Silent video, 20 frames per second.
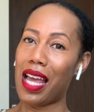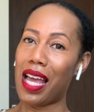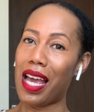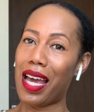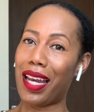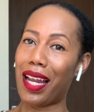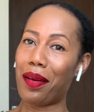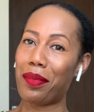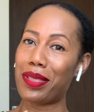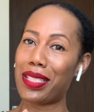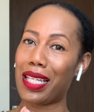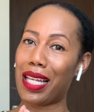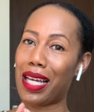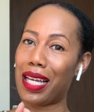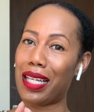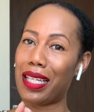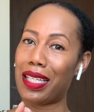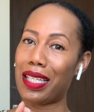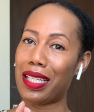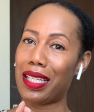and I was
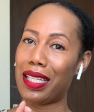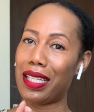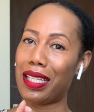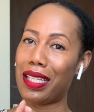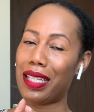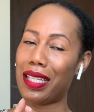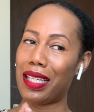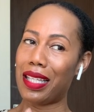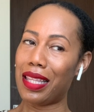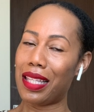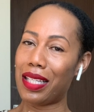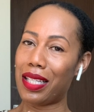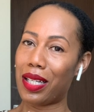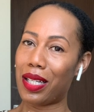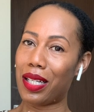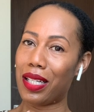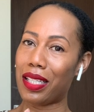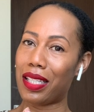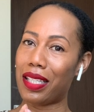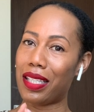like in the
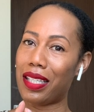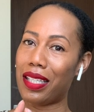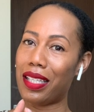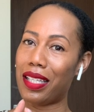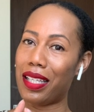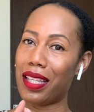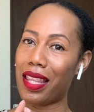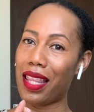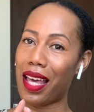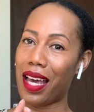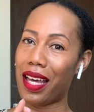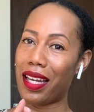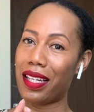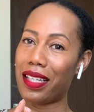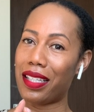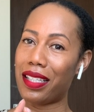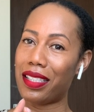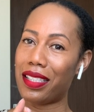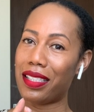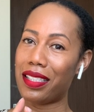dark in
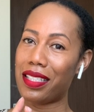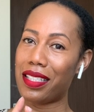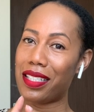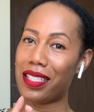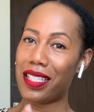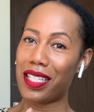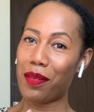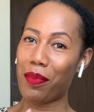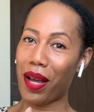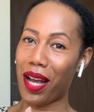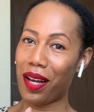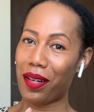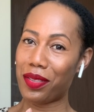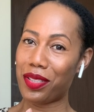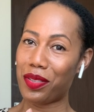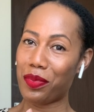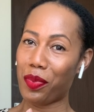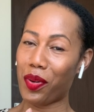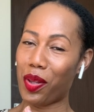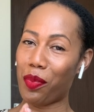that cheap
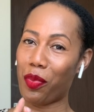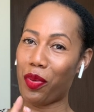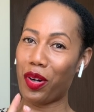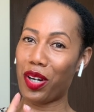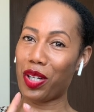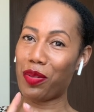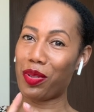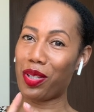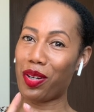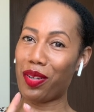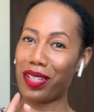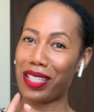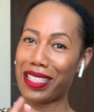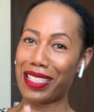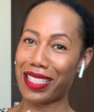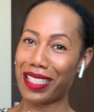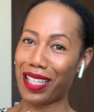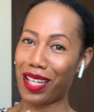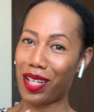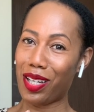house where the mortgage was only
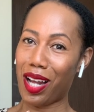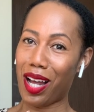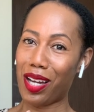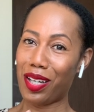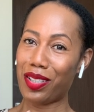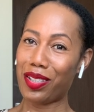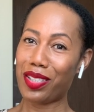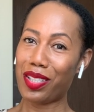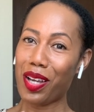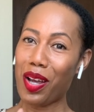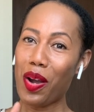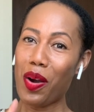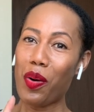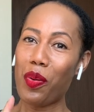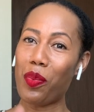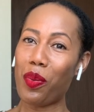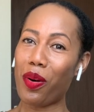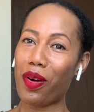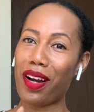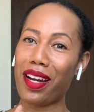$600,
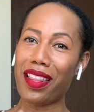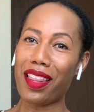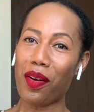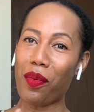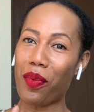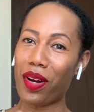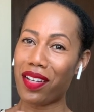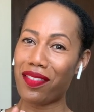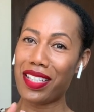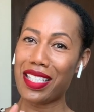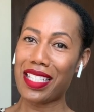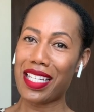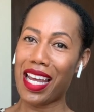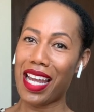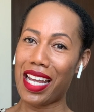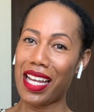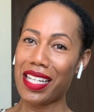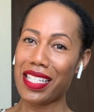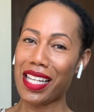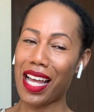worried that one of these
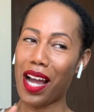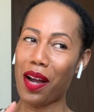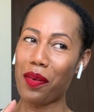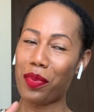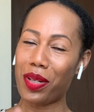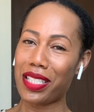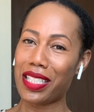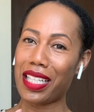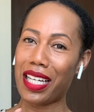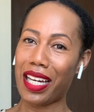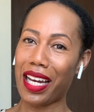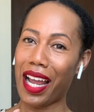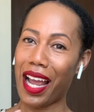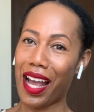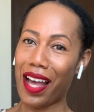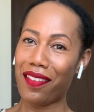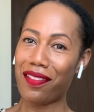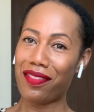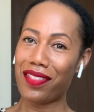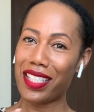days I wasn't gonna
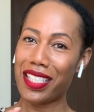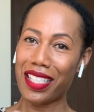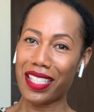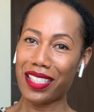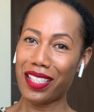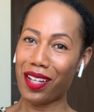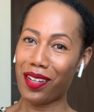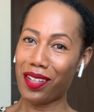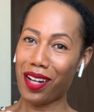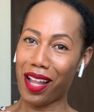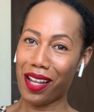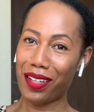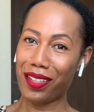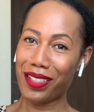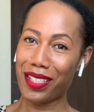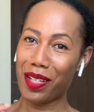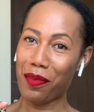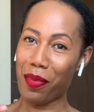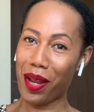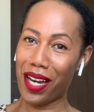have the $600
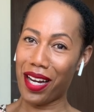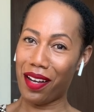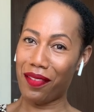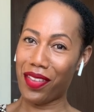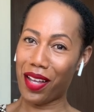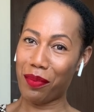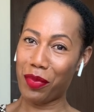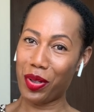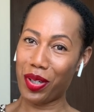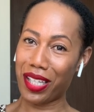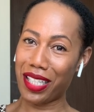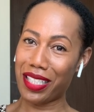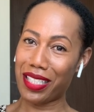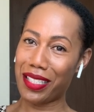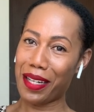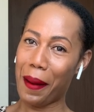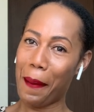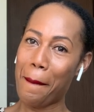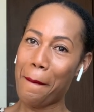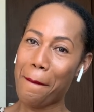to pay off that mortgage.
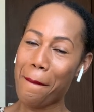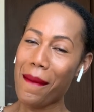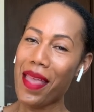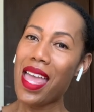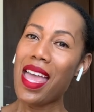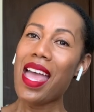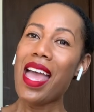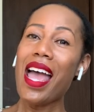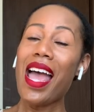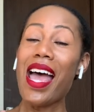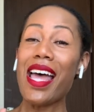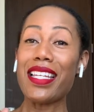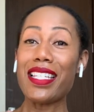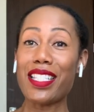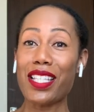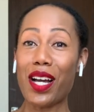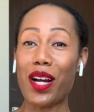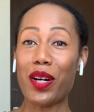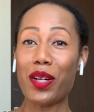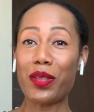And
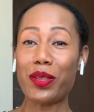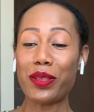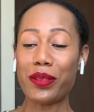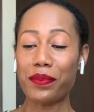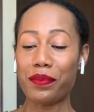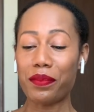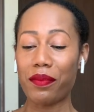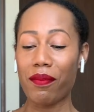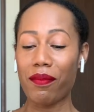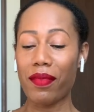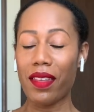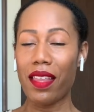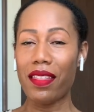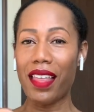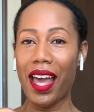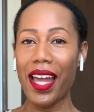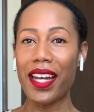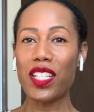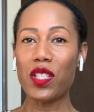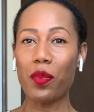so
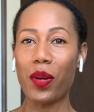that is